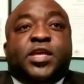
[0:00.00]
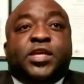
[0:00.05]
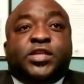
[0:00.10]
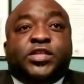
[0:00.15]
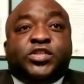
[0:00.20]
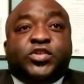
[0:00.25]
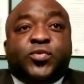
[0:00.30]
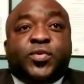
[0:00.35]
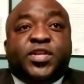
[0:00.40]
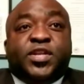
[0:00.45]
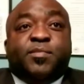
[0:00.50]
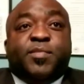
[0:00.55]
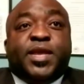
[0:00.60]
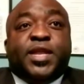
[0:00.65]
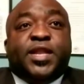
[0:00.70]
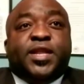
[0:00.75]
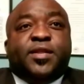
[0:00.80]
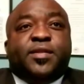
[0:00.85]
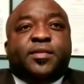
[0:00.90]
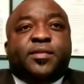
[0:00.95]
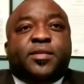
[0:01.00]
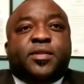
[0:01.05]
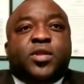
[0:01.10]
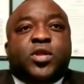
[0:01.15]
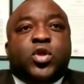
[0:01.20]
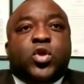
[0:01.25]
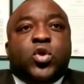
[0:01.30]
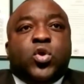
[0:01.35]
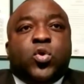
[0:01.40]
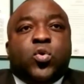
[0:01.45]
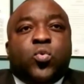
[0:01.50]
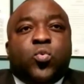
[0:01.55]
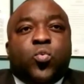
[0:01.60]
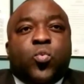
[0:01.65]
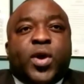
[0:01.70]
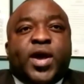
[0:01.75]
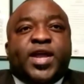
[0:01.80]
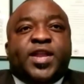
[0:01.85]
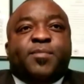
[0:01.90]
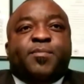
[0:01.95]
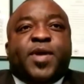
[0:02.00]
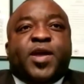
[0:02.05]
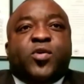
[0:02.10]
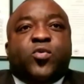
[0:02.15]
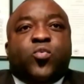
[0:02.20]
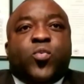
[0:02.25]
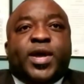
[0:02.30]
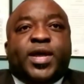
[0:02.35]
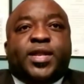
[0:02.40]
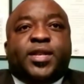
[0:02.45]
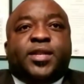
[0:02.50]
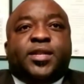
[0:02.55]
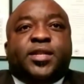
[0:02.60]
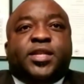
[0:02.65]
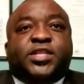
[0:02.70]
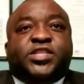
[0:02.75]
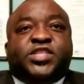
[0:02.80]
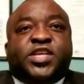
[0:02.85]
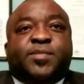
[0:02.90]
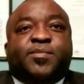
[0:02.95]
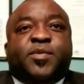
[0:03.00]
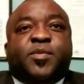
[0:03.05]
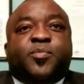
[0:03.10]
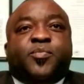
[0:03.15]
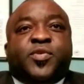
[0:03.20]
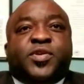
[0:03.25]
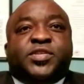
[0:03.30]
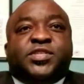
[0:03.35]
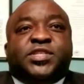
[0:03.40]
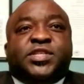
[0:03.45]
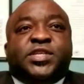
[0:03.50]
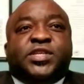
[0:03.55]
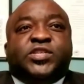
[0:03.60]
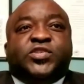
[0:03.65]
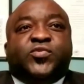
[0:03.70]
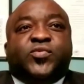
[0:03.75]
During the meeting, one by one, the chapter presidents